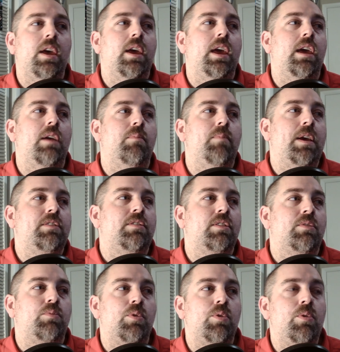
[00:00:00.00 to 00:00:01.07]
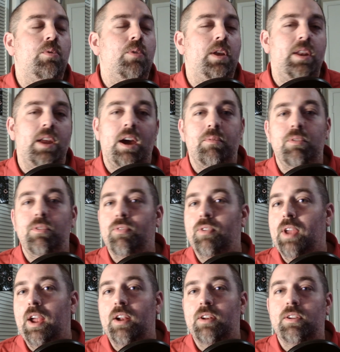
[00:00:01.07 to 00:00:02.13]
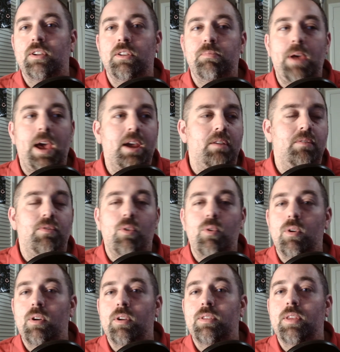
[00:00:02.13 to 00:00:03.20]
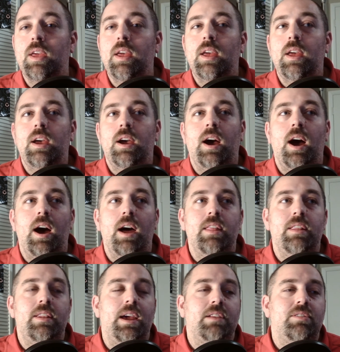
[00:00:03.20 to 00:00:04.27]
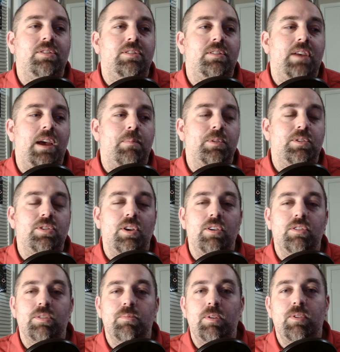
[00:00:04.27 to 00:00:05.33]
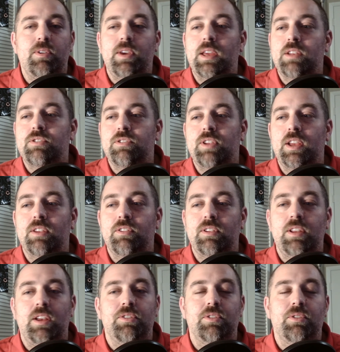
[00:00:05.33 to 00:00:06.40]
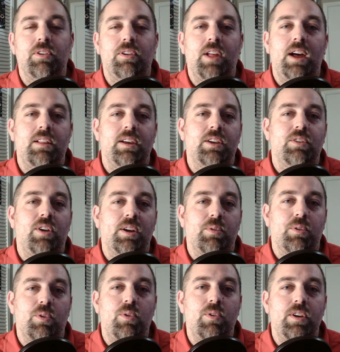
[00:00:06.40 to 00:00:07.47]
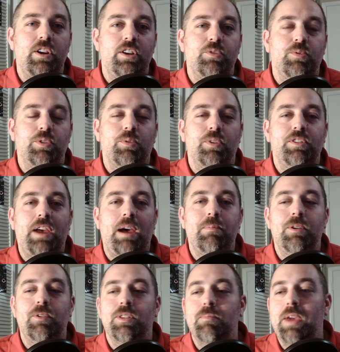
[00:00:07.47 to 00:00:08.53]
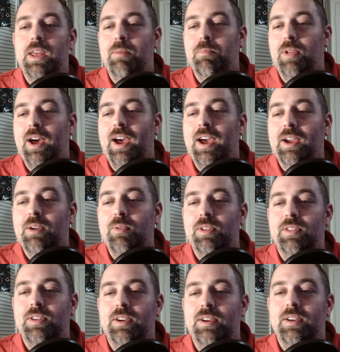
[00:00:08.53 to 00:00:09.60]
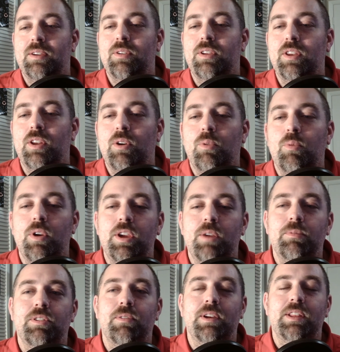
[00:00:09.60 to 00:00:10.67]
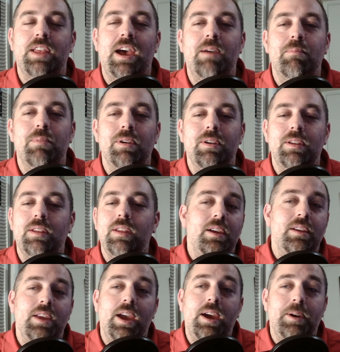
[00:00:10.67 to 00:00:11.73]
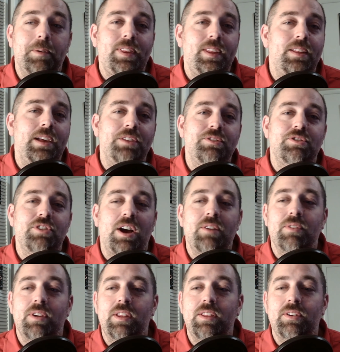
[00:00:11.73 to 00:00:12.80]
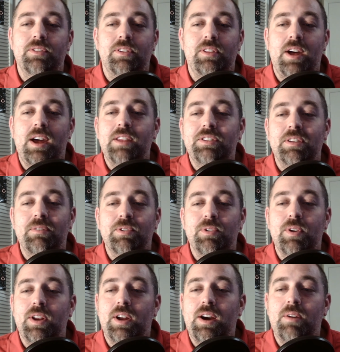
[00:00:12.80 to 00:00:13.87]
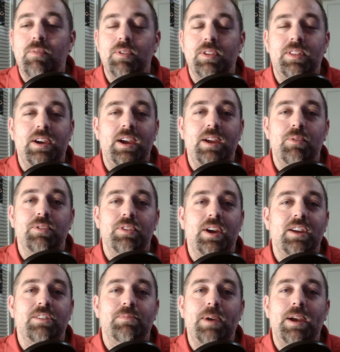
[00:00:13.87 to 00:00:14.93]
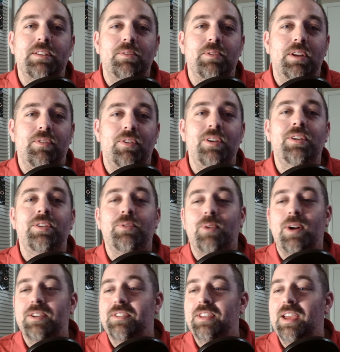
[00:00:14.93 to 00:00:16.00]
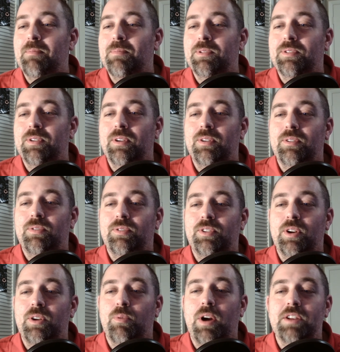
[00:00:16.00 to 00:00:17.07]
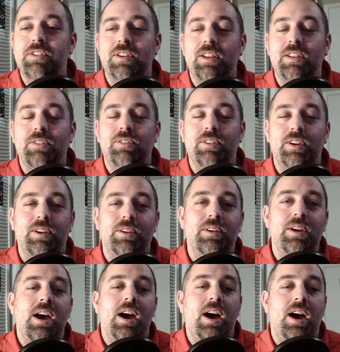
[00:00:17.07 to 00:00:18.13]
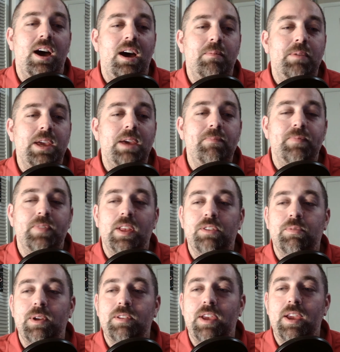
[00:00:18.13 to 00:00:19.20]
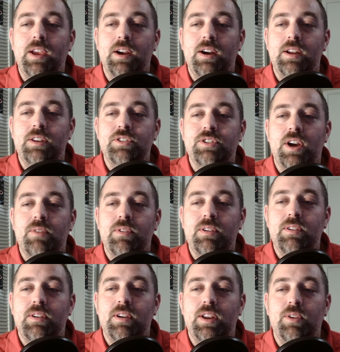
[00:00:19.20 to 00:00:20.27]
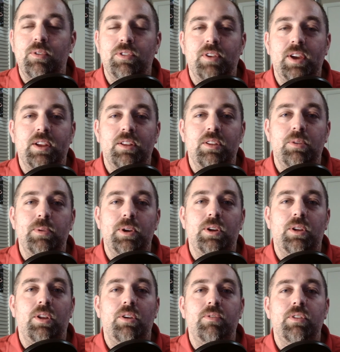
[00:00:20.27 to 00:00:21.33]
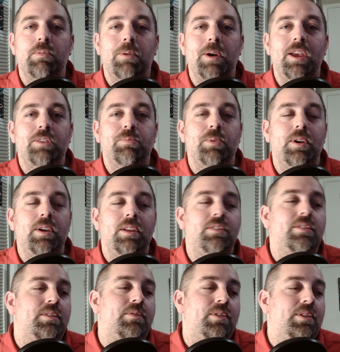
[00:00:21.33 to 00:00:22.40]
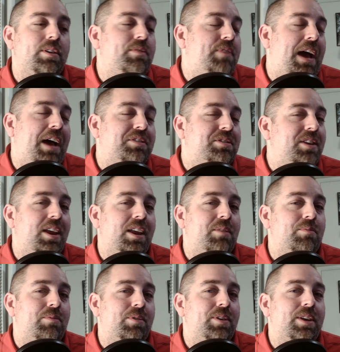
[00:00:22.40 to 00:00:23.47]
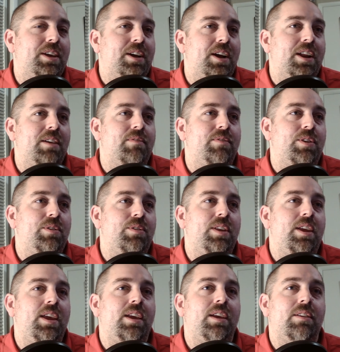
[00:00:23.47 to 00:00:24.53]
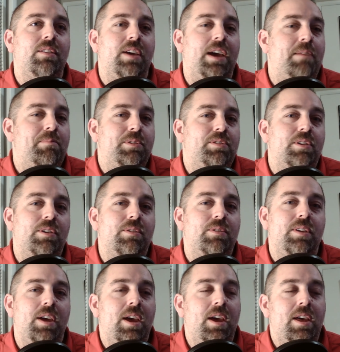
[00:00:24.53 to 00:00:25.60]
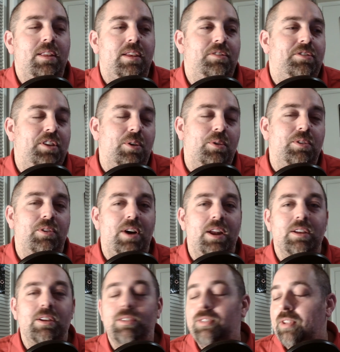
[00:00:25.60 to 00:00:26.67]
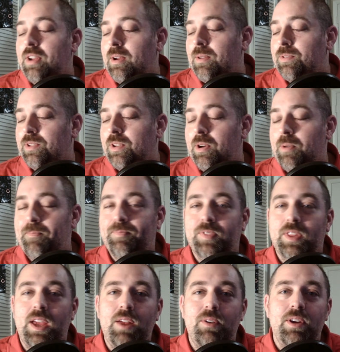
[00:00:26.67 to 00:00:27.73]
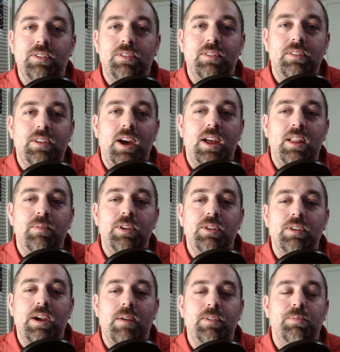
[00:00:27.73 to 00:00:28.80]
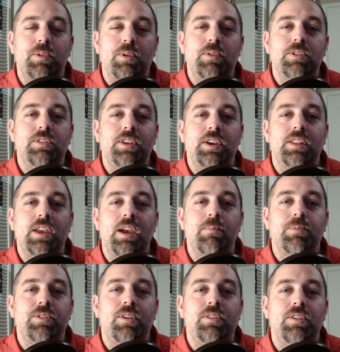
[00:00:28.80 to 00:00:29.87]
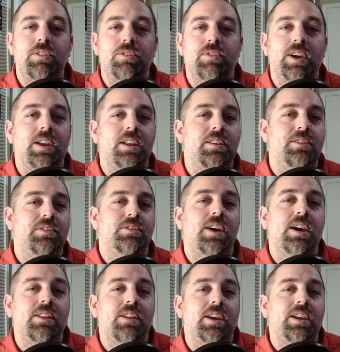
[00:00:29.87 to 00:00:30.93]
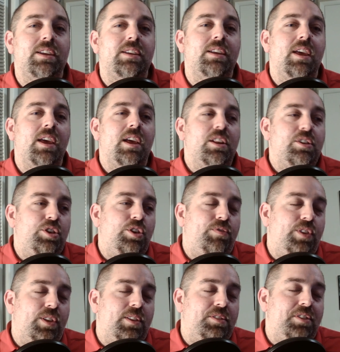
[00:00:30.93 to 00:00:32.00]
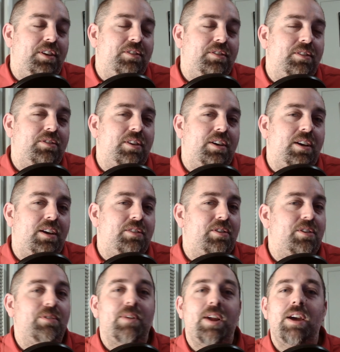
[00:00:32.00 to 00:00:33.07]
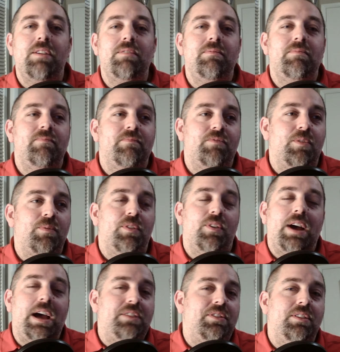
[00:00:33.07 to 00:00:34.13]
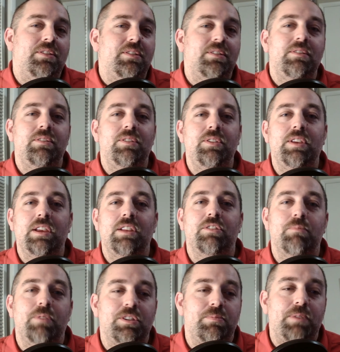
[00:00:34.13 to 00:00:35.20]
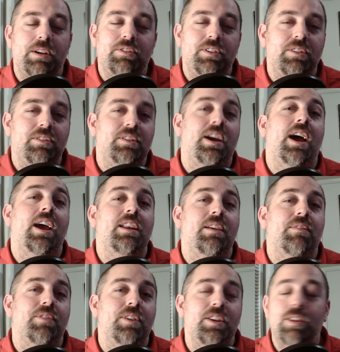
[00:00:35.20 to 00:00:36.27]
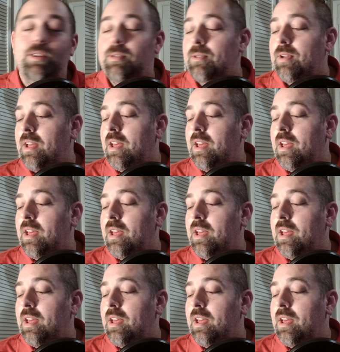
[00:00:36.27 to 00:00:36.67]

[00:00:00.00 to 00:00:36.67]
It makes us root and not root for characters back and forth. The next episode is gonna be really interesting because it does look a lot like Clockwork Orange with what's happening with the Man in Black, with you know, William, stuff like that. But yeah, that's genre. There's a lot of stuff going on with that I was not expecting when I first watched the episode, started watching it. So but yeah, that's my take on genre. I know it was like a little bit all over the place, but it's a really fascinating, really kind of unique episode that's dealing with a lot of good stuff. So anyways, let me know in the comments below what you think of the episode. Did you like it? Did you not like it? Do you feel the season's turned around from the last season? Do you think it's a much better season? I definitely do.